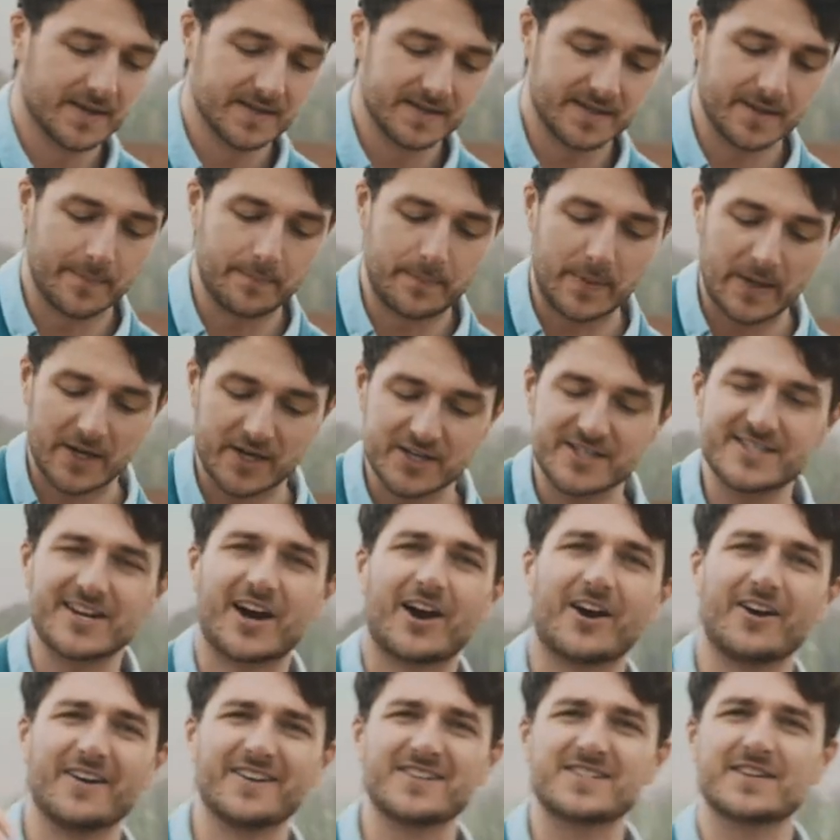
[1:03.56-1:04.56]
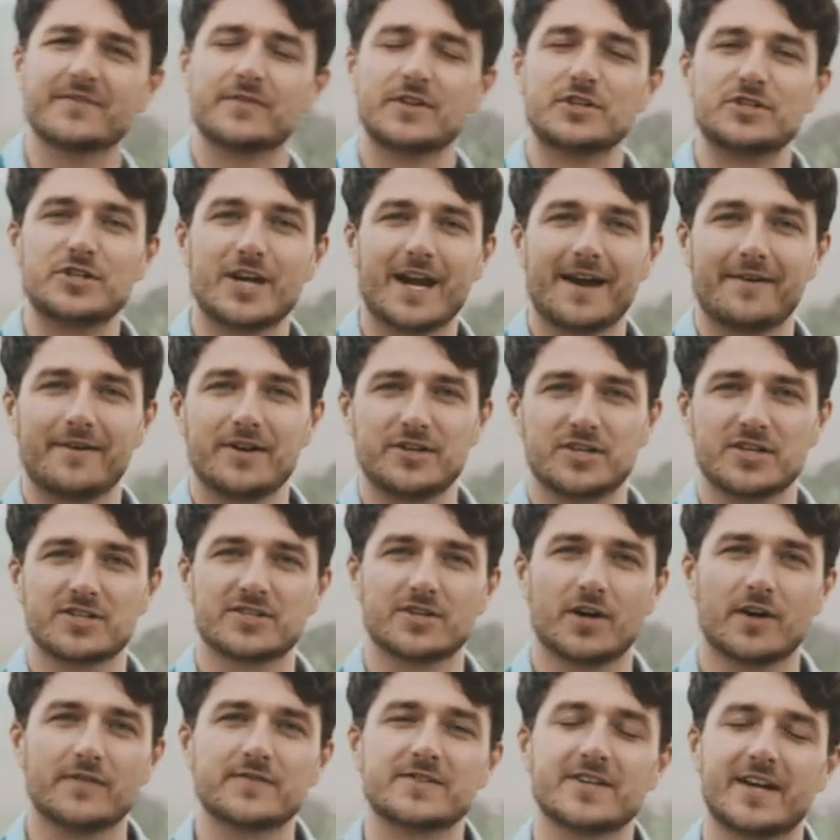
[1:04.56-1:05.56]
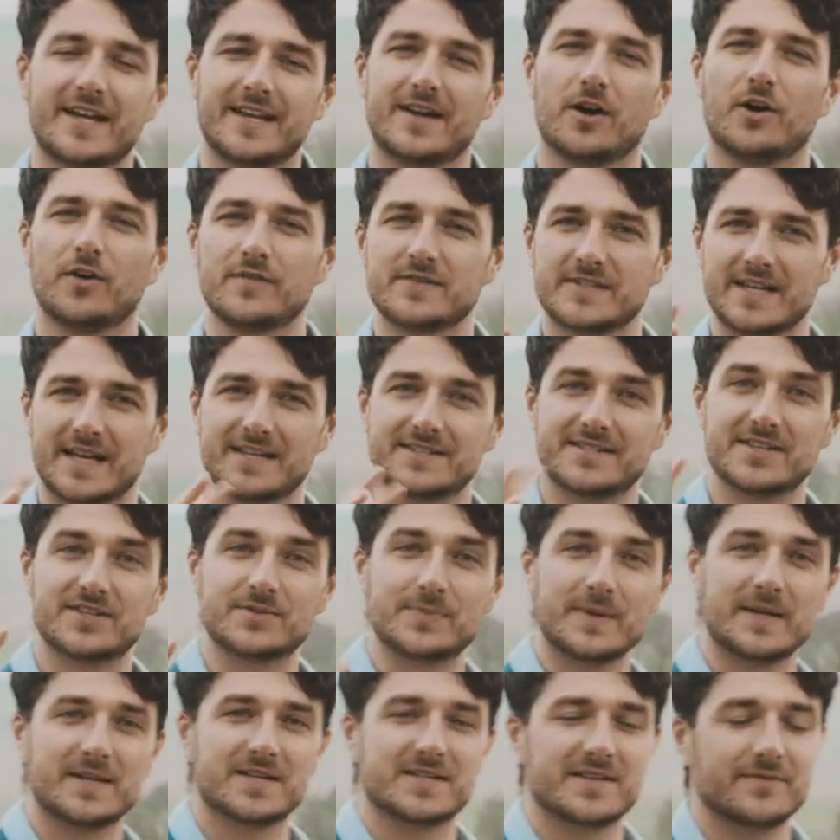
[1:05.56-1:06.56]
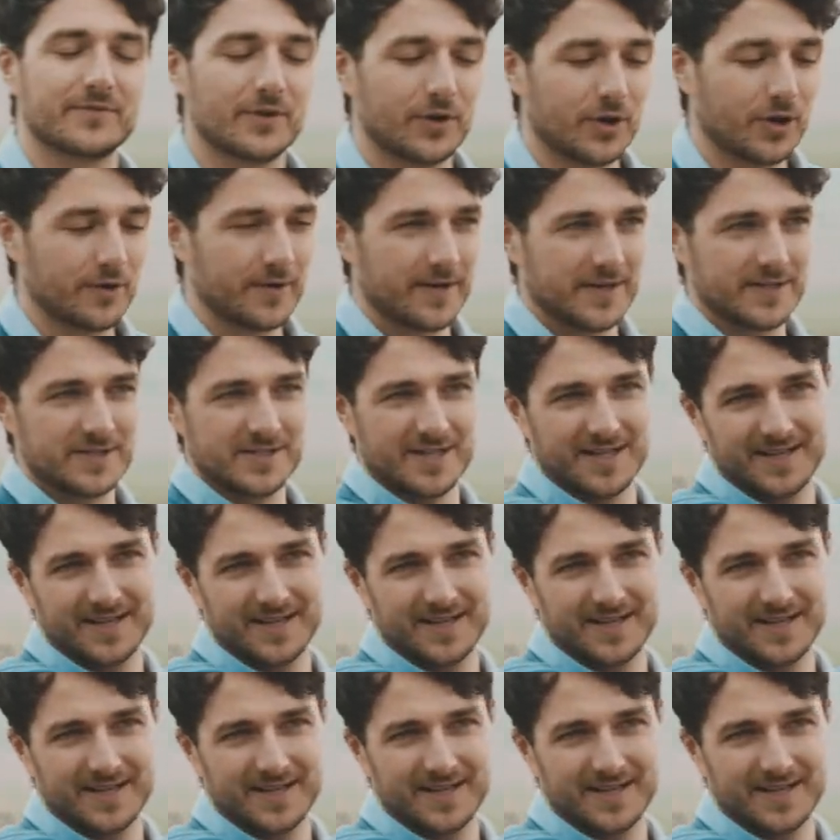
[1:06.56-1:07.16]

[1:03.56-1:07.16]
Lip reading: bitter tartness of the cherry just offsets the sweetness of the orange.